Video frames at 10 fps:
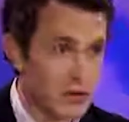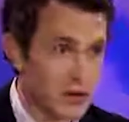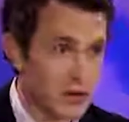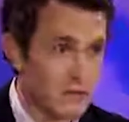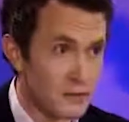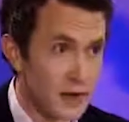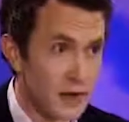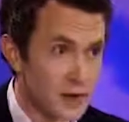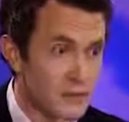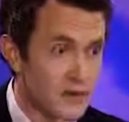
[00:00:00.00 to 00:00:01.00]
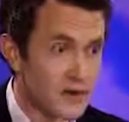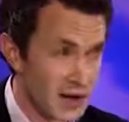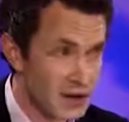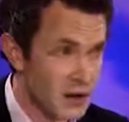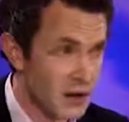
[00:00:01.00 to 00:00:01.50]
24-hour
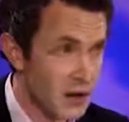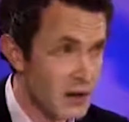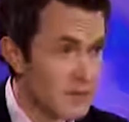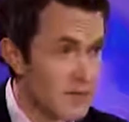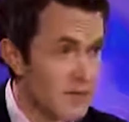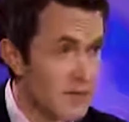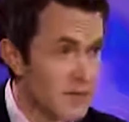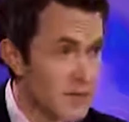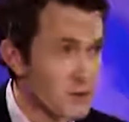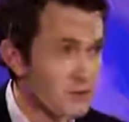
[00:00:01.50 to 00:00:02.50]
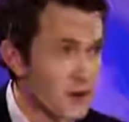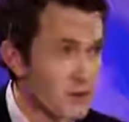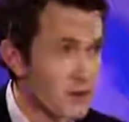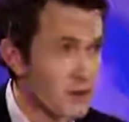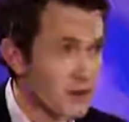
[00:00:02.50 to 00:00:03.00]
protection, because his name was
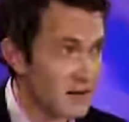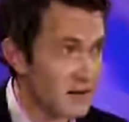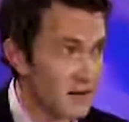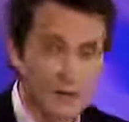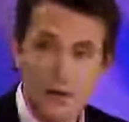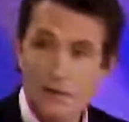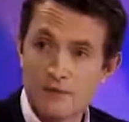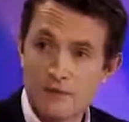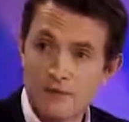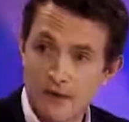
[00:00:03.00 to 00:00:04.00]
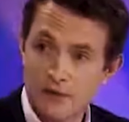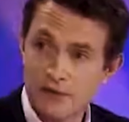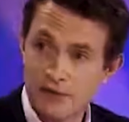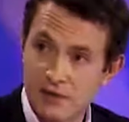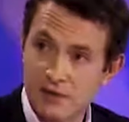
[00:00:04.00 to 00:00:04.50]
found on a hit list from a
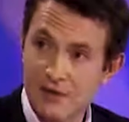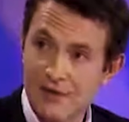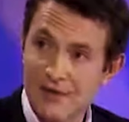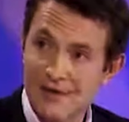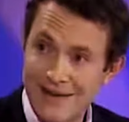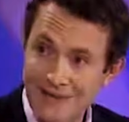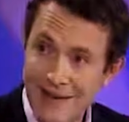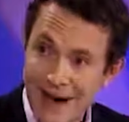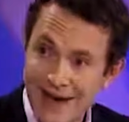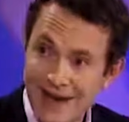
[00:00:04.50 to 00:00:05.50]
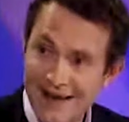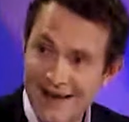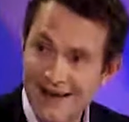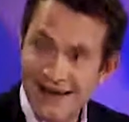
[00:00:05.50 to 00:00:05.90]
radical cell nearby.